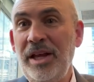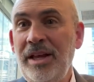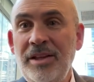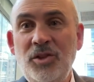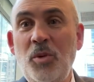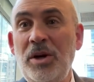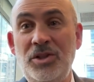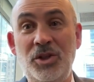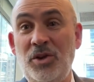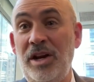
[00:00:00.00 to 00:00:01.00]
Like, so
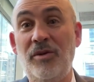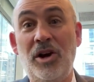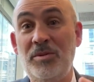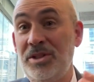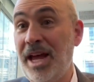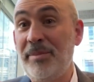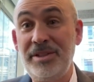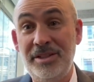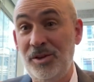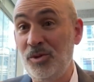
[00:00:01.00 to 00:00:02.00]
much of the trading volume just
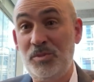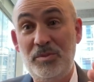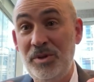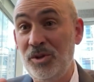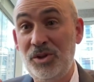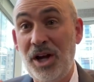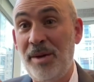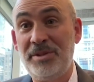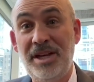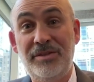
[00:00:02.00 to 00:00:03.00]
happens in those
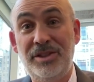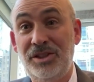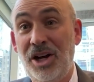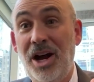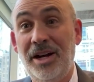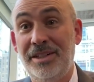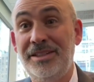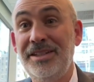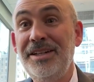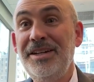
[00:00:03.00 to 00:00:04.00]
top 7
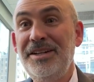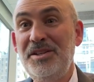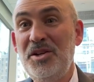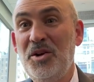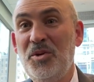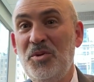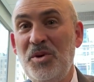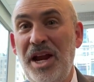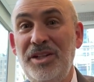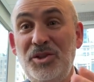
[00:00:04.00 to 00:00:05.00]
stocks,
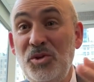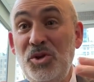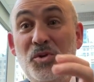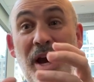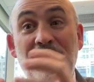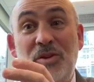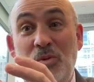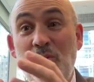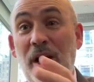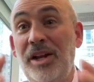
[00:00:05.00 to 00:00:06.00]
and so you have
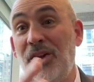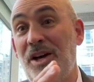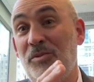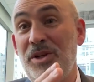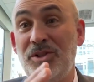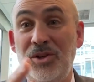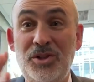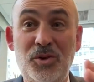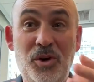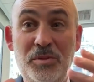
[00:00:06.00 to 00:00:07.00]
to write a lot of
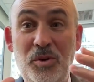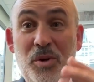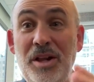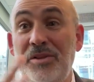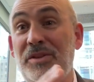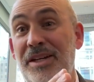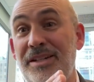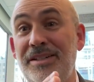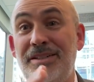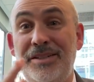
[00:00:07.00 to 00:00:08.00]
research in order to be
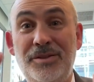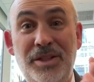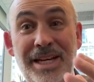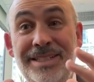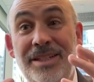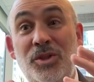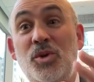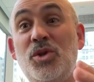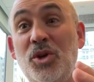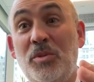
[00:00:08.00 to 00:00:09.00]
relevant to the
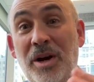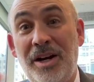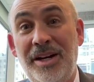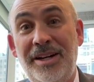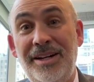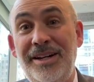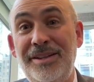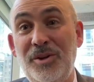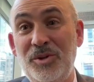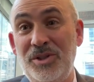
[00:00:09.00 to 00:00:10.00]
institutional market
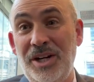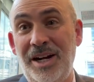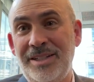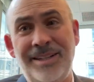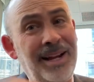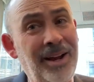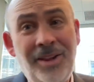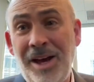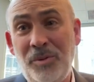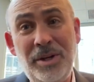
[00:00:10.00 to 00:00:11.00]
in those stocks. And
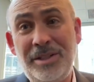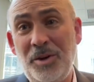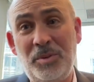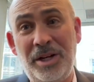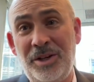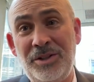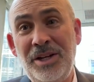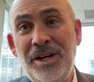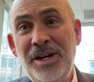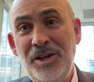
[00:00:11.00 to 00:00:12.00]
a lot of retail
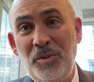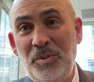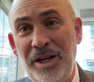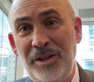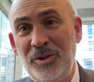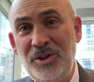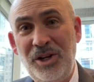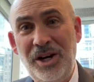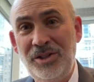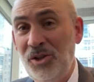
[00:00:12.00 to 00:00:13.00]
players, play
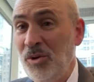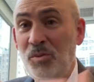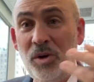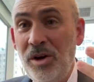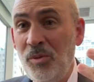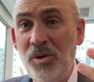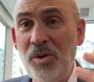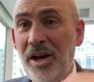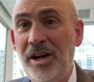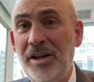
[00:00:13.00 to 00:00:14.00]
those stocks too. And we're
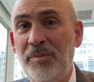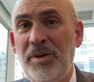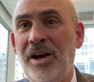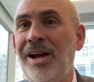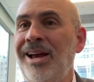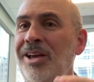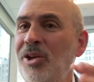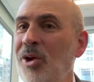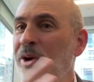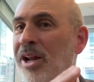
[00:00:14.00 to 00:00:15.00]
right on up there.
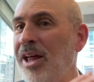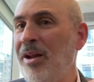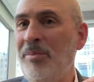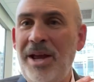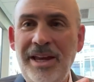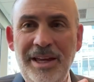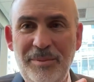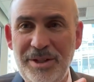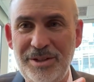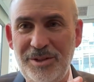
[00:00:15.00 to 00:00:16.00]
You don't get a lot of
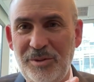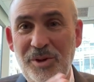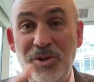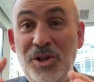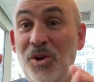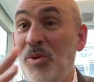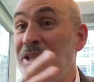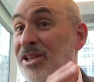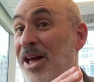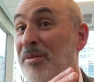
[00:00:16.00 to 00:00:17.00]
banking business from those. You
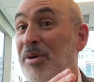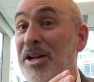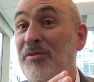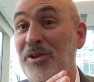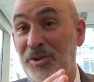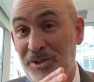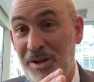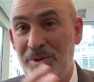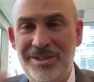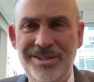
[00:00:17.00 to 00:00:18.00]
don't raise a lot of money for
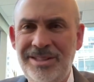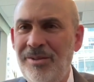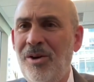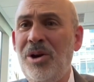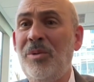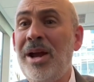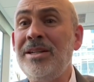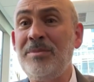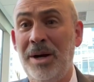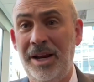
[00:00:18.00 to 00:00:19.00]
those companies because they've already
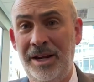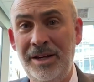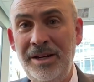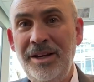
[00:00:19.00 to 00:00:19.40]
raised money.